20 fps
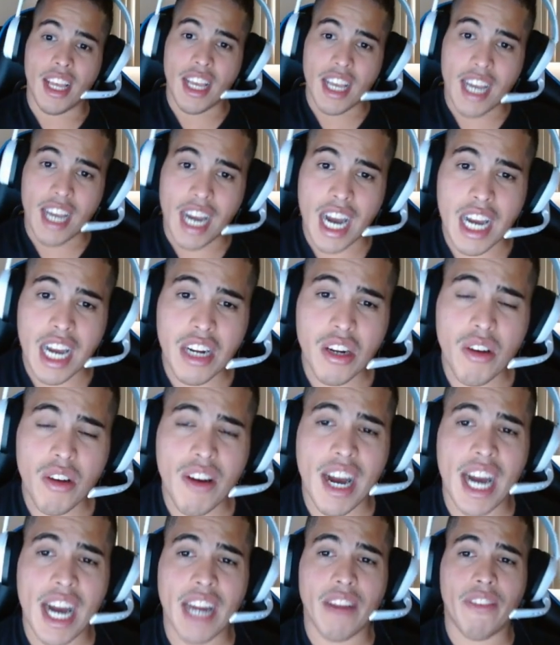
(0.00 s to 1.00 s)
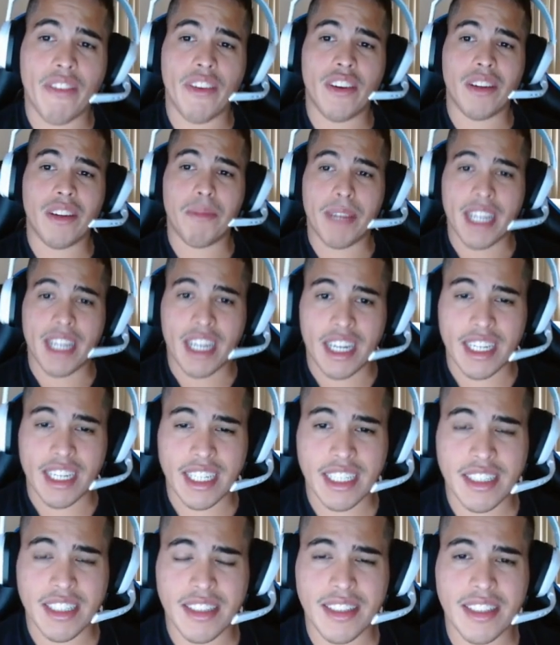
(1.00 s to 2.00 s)
I don't know how to feel, to be
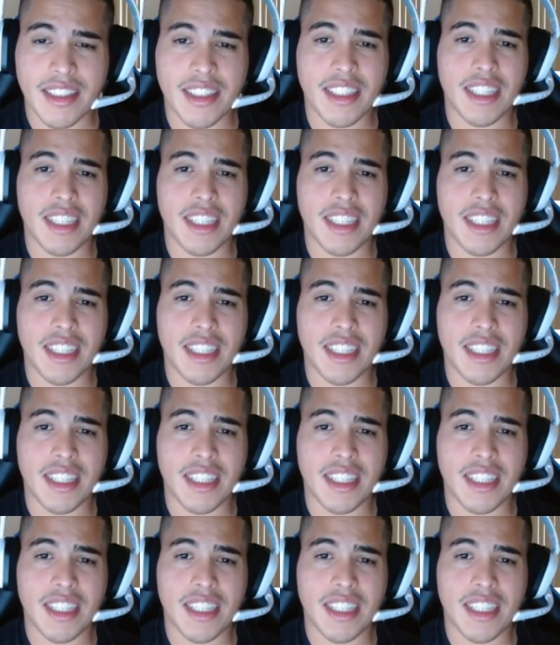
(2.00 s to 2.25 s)
honest.